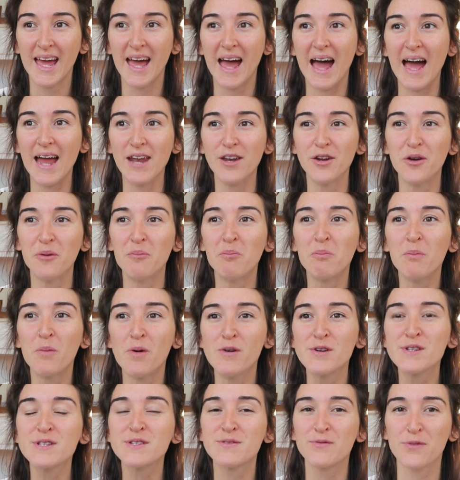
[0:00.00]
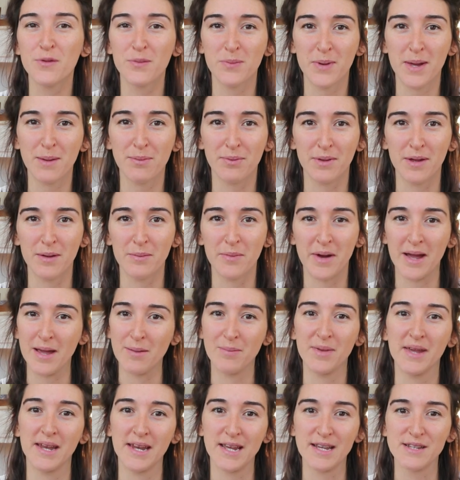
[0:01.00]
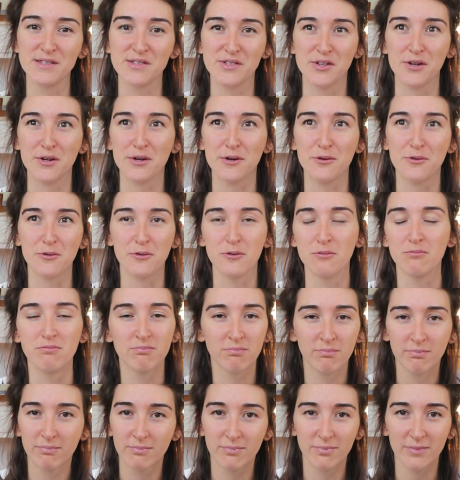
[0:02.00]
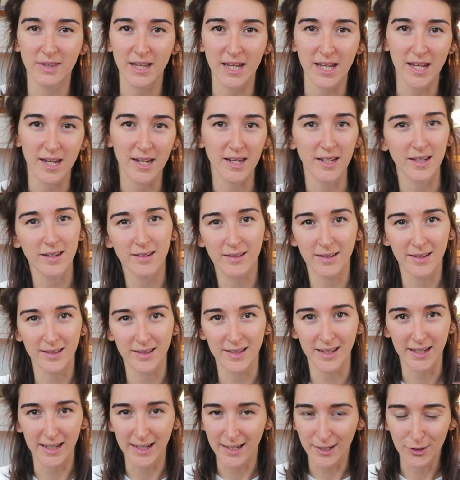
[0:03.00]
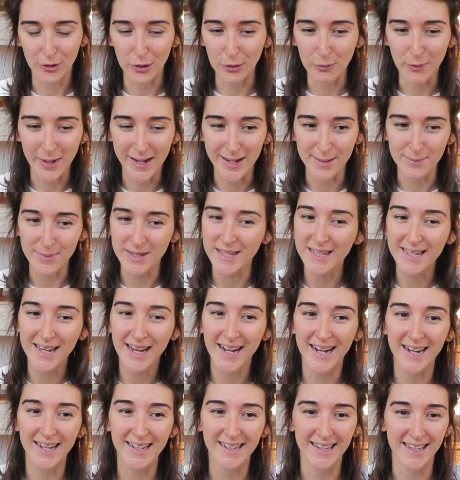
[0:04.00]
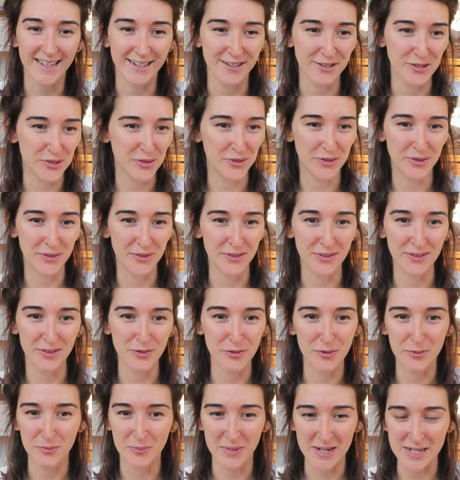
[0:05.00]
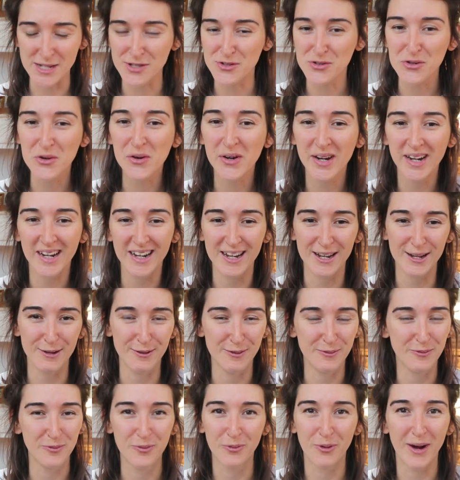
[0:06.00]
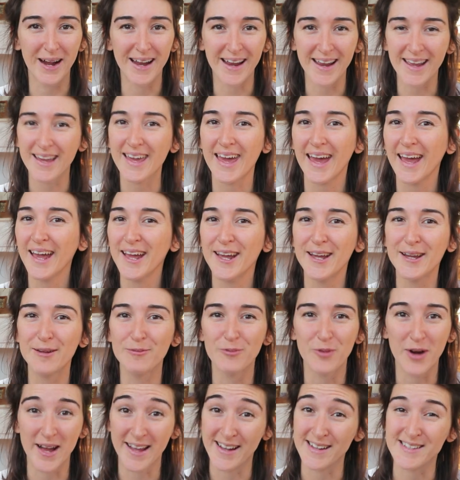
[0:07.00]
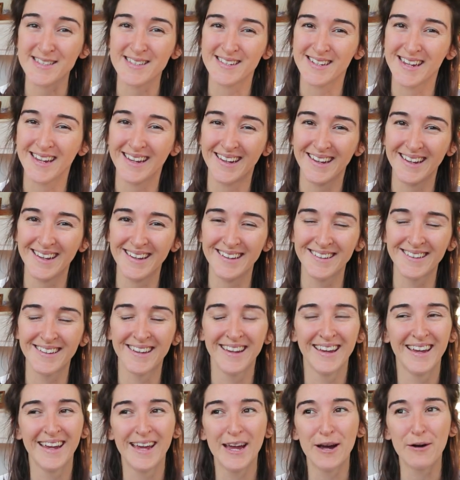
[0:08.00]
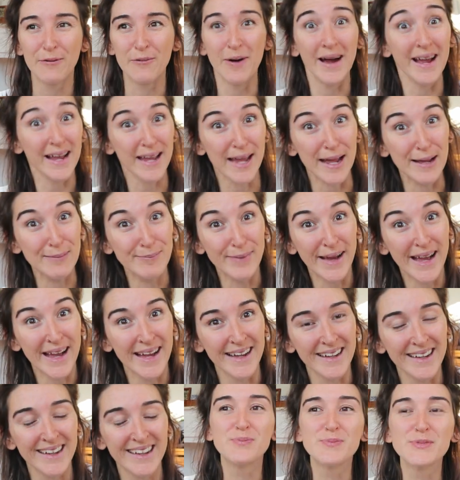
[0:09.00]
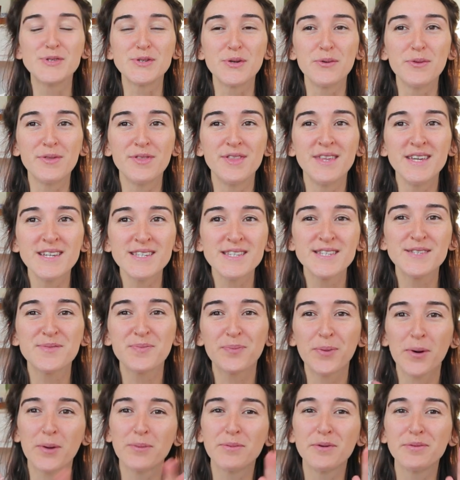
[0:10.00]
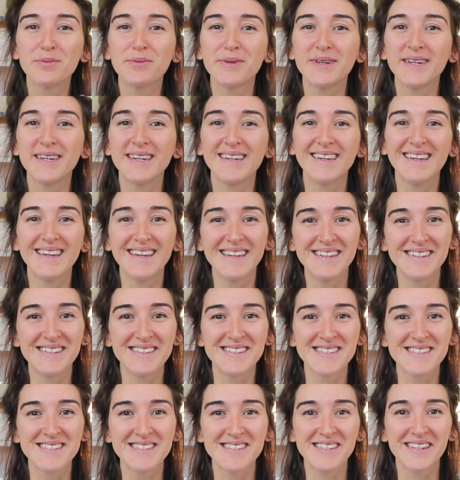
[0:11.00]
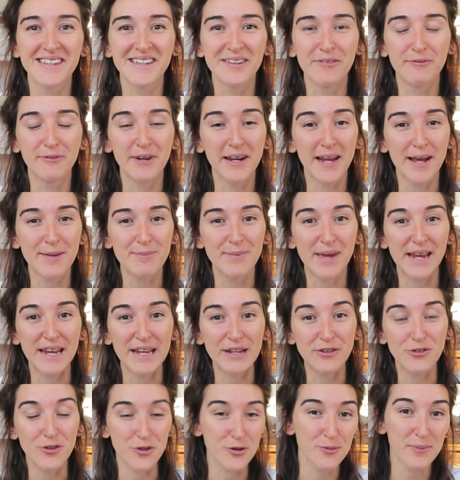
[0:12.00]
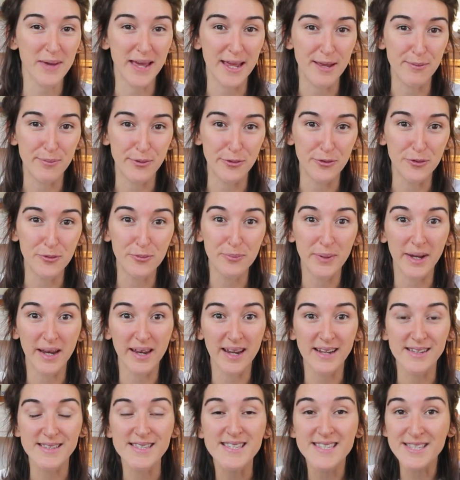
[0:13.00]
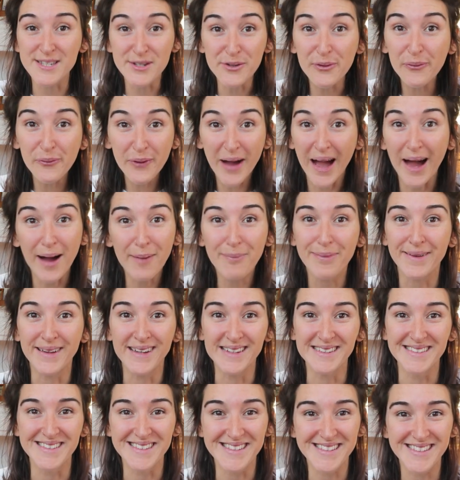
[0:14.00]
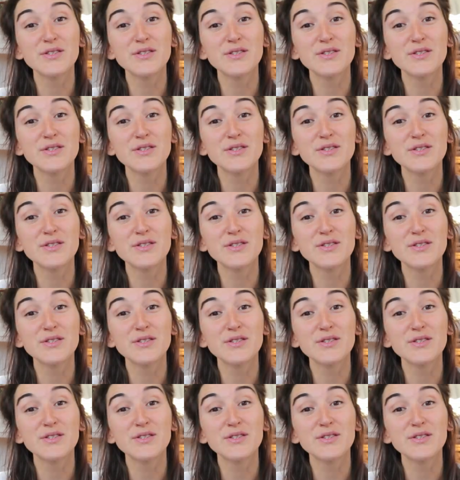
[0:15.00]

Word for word: And most of the people in my immediate circle, they get it. They know why I'm here, they know my story, why I came, why I stayed, why I came back. So this probably is when I'm meeting new people, but it still happens.